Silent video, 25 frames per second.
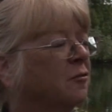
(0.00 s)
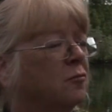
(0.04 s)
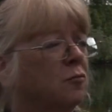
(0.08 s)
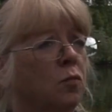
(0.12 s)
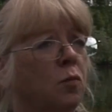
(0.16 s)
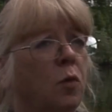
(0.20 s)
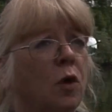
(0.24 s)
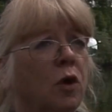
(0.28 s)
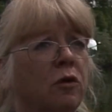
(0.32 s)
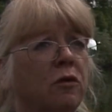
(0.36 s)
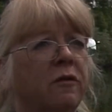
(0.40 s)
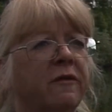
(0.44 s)

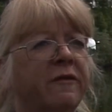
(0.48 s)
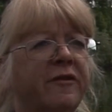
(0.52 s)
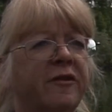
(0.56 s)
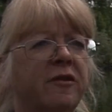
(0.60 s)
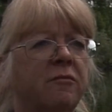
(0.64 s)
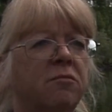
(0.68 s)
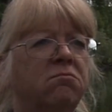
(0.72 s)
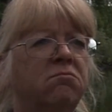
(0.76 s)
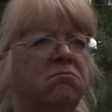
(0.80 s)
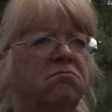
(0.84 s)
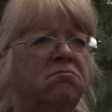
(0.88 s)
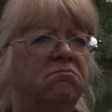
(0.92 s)

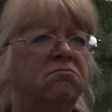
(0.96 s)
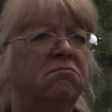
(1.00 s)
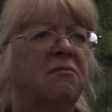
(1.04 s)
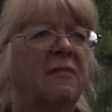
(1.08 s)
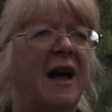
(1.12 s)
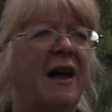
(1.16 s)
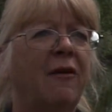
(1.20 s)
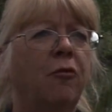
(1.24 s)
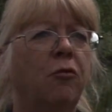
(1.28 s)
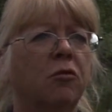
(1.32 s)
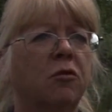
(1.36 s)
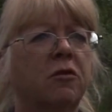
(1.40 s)
wolves,
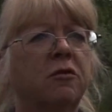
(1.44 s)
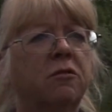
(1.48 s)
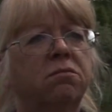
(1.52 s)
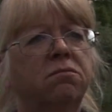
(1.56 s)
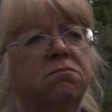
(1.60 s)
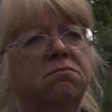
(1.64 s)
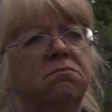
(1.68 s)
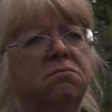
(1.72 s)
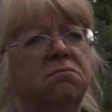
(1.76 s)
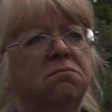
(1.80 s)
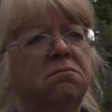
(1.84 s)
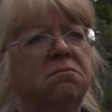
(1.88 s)
elk,
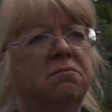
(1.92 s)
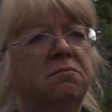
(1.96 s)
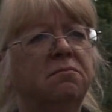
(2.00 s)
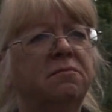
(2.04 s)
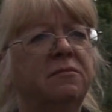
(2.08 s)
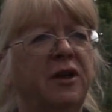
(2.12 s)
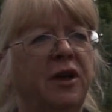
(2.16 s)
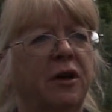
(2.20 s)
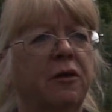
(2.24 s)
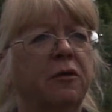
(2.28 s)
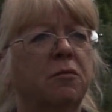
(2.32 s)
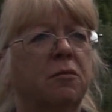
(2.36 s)

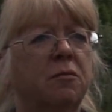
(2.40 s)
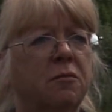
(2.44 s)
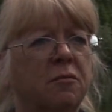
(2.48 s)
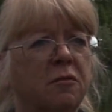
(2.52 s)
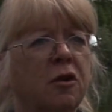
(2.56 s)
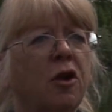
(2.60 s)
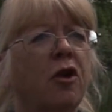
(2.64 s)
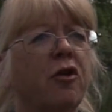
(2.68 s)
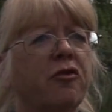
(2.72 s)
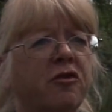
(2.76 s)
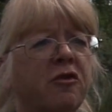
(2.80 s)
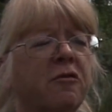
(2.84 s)
you know,
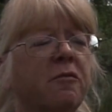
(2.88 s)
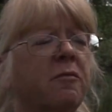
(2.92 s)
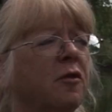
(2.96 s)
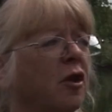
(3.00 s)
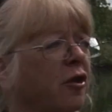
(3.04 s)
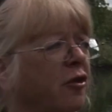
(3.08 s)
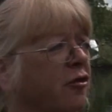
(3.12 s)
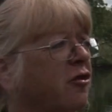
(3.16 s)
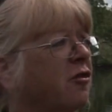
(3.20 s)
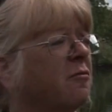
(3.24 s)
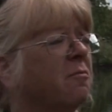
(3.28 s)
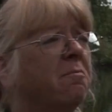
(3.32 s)
lots
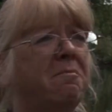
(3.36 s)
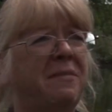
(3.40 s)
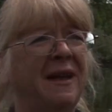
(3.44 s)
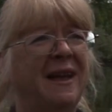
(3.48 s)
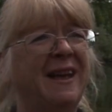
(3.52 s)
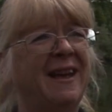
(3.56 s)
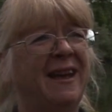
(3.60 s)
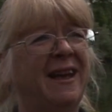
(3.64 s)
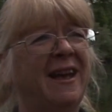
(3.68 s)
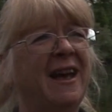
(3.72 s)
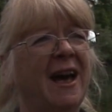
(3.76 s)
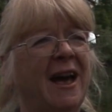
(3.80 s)
of
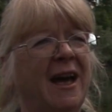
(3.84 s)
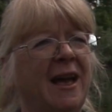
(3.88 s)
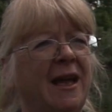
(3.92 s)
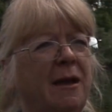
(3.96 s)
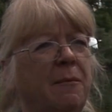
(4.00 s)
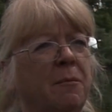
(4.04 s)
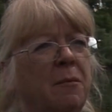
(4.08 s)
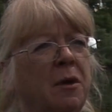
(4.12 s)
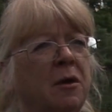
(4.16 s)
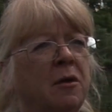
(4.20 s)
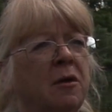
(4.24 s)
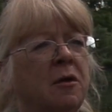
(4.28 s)
big
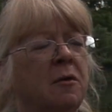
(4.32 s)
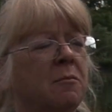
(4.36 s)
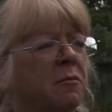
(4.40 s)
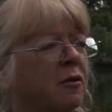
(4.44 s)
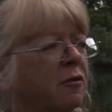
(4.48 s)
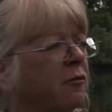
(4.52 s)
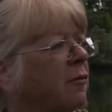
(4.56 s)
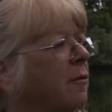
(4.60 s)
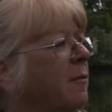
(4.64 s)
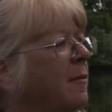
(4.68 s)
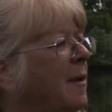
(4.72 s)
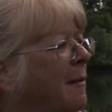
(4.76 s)
game.
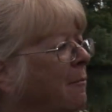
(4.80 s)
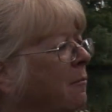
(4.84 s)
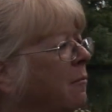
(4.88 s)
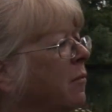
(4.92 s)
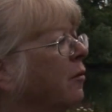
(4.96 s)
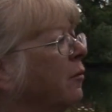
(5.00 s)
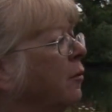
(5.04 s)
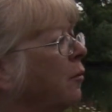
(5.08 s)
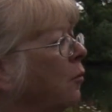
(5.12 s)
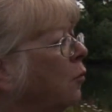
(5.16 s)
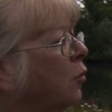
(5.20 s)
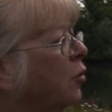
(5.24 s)
But
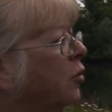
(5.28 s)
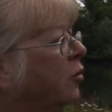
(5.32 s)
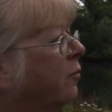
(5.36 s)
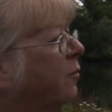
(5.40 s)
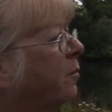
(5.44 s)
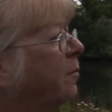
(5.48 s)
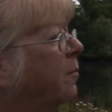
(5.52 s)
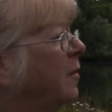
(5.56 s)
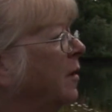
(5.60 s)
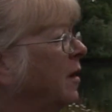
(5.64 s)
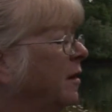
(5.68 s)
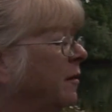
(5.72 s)
remember,
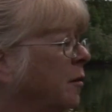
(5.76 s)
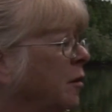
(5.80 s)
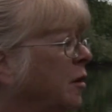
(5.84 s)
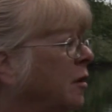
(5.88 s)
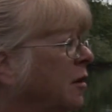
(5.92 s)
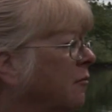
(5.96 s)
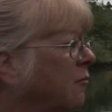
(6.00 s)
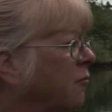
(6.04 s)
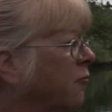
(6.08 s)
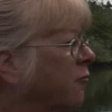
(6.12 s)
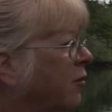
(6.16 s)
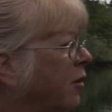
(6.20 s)

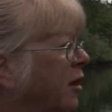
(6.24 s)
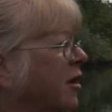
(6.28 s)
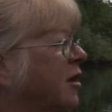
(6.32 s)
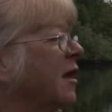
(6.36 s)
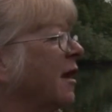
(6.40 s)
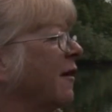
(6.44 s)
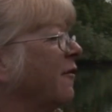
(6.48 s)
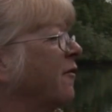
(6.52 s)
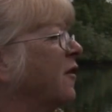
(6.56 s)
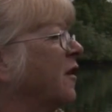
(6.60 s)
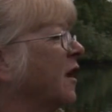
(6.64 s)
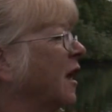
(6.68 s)
right
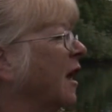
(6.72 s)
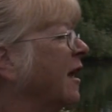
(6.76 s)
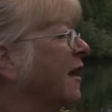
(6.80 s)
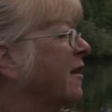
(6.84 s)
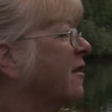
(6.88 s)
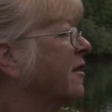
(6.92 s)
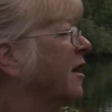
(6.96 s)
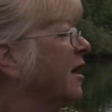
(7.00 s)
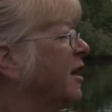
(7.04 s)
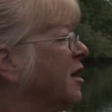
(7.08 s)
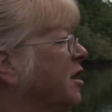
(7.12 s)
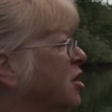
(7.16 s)
after the
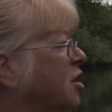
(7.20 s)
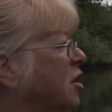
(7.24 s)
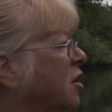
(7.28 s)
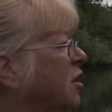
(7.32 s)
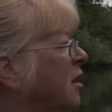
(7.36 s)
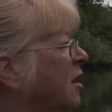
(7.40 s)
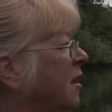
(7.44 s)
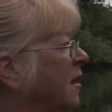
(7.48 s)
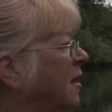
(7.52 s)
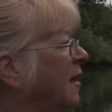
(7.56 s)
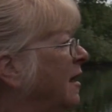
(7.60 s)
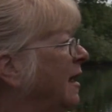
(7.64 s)
glaciation,
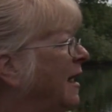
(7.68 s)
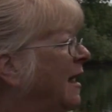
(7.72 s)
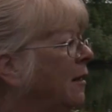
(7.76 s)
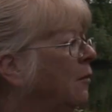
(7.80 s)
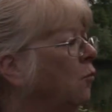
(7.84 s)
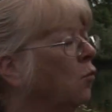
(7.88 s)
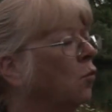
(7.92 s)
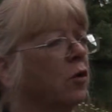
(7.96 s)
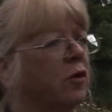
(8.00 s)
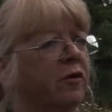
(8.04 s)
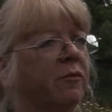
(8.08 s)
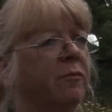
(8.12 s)

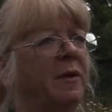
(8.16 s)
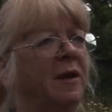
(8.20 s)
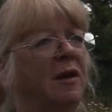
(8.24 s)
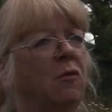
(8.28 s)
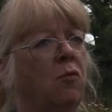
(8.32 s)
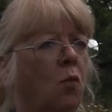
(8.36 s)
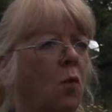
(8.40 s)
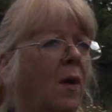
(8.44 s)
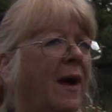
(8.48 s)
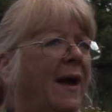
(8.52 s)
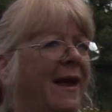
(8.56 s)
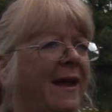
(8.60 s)
it would have
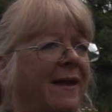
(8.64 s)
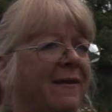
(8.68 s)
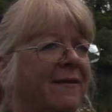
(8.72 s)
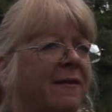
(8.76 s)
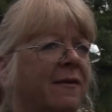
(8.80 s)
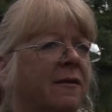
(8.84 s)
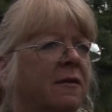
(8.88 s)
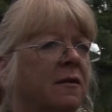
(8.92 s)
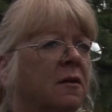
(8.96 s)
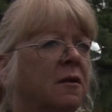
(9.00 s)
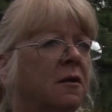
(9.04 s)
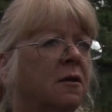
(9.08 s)
been
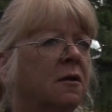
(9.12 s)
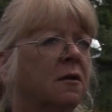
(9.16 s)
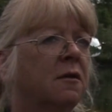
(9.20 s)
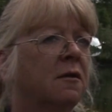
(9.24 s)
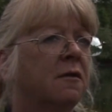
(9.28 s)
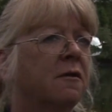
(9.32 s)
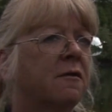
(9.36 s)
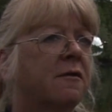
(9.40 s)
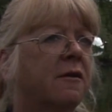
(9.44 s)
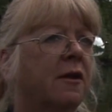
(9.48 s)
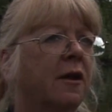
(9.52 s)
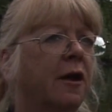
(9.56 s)
wet.
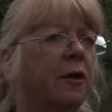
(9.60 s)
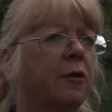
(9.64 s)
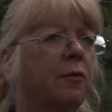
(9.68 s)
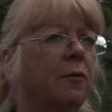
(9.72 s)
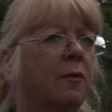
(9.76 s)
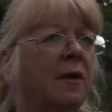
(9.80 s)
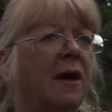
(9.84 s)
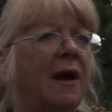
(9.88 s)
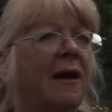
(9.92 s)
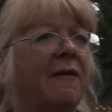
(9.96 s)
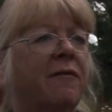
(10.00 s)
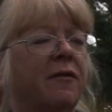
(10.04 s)
So
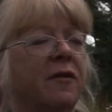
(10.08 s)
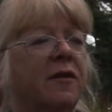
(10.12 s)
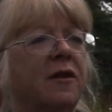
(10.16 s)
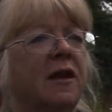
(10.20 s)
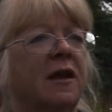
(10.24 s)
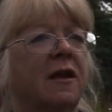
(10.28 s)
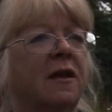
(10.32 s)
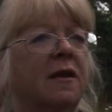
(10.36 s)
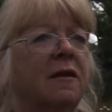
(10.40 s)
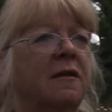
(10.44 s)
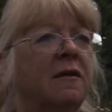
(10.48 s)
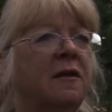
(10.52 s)

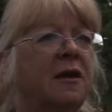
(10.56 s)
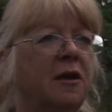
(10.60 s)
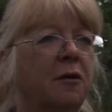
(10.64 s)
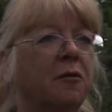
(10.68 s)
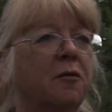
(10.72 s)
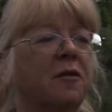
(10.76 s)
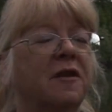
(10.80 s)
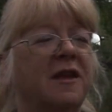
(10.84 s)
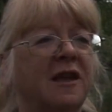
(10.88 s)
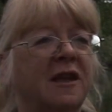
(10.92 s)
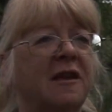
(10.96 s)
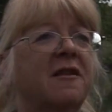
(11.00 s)
everything, you
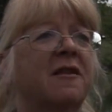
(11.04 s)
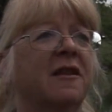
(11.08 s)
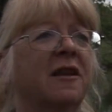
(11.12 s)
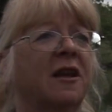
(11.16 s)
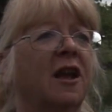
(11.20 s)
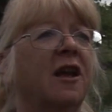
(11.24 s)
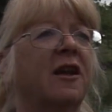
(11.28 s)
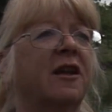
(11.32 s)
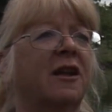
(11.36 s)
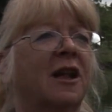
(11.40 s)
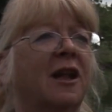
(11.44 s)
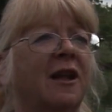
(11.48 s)
know, things that
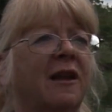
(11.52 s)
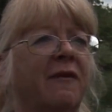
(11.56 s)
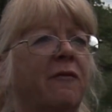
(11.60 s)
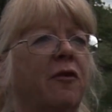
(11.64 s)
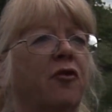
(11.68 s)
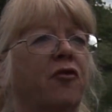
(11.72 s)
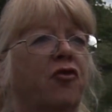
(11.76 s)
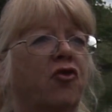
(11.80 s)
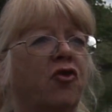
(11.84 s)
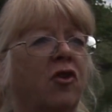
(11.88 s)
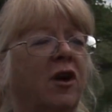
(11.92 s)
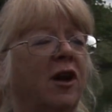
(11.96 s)
like to live
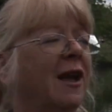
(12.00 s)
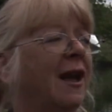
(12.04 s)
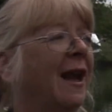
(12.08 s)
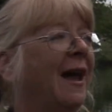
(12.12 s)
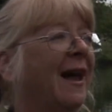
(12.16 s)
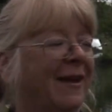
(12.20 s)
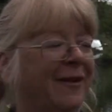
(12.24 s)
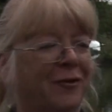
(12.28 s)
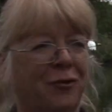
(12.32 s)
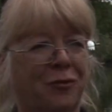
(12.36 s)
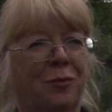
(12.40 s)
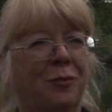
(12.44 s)
on dry
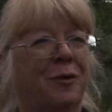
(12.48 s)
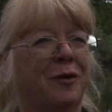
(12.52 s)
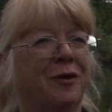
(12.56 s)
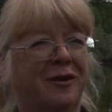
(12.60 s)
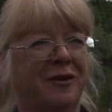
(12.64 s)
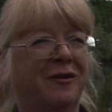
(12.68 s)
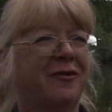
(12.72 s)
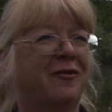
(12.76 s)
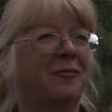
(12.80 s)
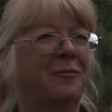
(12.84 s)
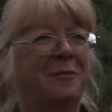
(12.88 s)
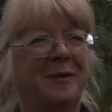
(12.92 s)
land
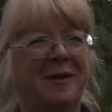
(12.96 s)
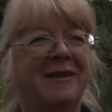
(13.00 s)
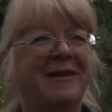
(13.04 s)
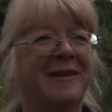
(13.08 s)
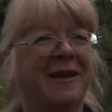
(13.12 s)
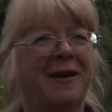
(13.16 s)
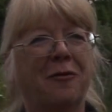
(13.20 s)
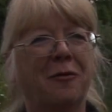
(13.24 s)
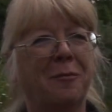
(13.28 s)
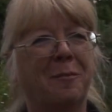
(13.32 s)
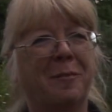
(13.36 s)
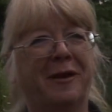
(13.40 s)
wouldn't have been
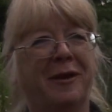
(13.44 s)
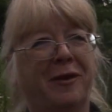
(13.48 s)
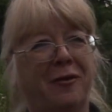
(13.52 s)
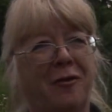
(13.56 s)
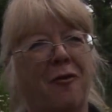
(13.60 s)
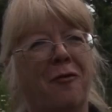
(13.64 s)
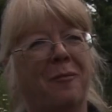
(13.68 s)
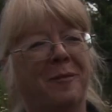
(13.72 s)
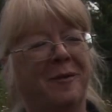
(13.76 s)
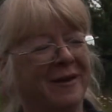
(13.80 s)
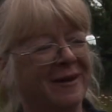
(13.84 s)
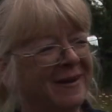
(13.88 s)
terribly
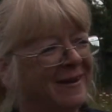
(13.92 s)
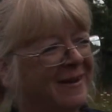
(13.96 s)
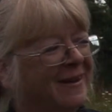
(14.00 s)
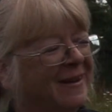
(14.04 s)
common.